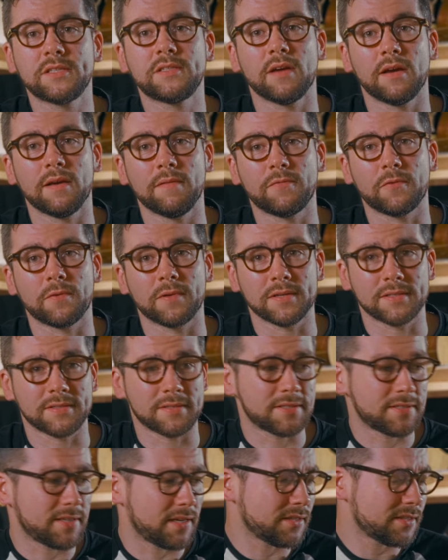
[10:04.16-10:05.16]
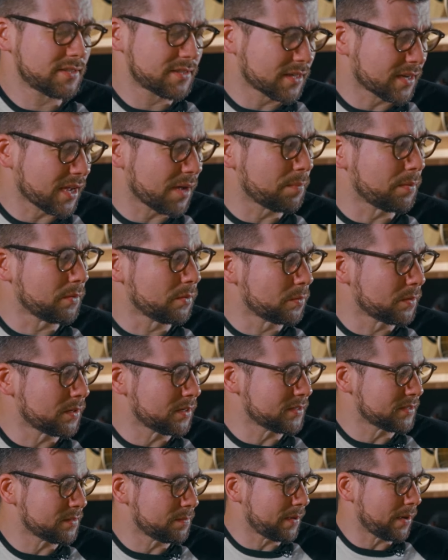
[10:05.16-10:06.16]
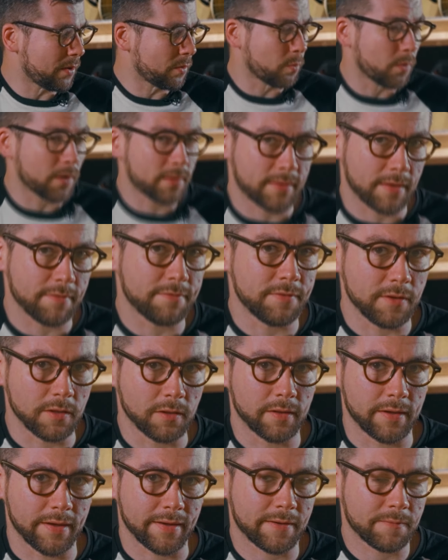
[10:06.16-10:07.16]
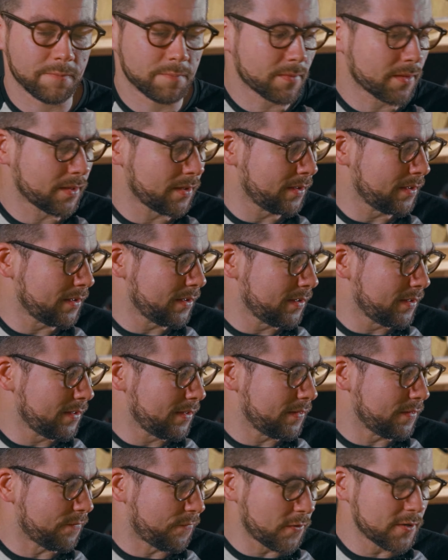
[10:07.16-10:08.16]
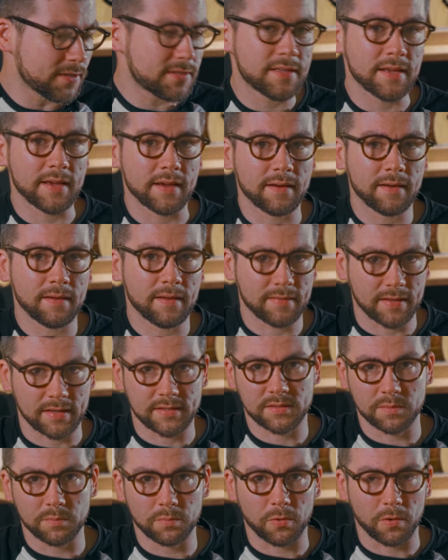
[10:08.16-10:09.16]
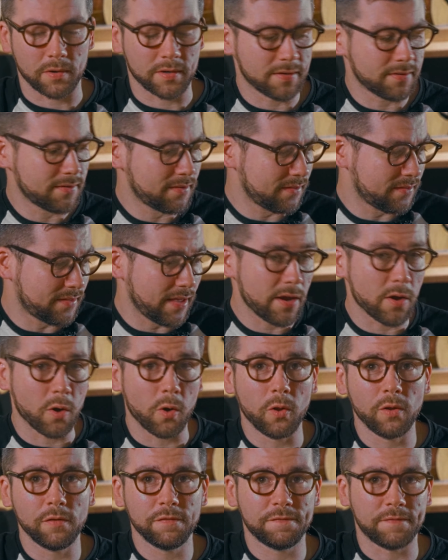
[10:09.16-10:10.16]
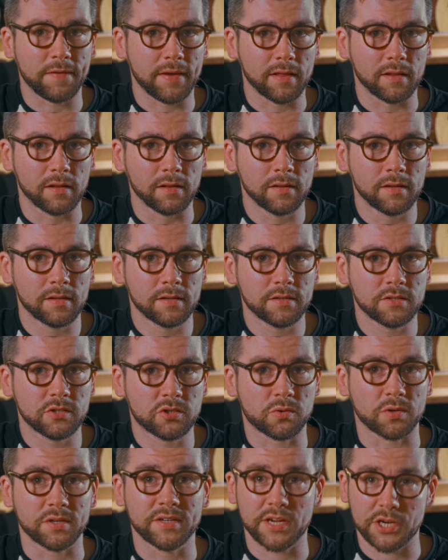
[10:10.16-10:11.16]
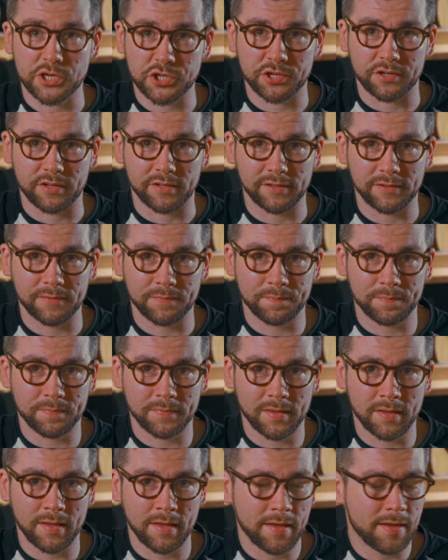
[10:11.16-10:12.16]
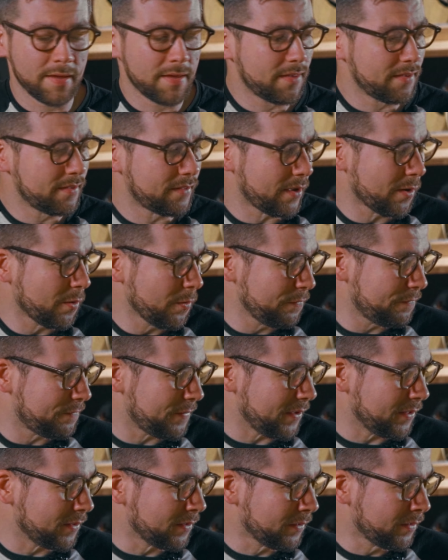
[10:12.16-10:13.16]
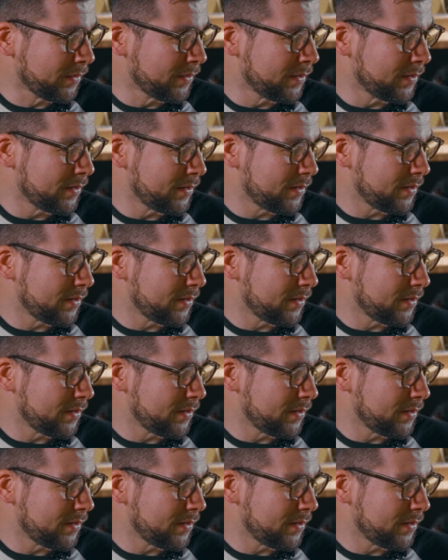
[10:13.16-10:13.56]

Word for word: it's time for us to say just a couple of words about what they feel like. First thing that's important, they all feel traditional. They all feel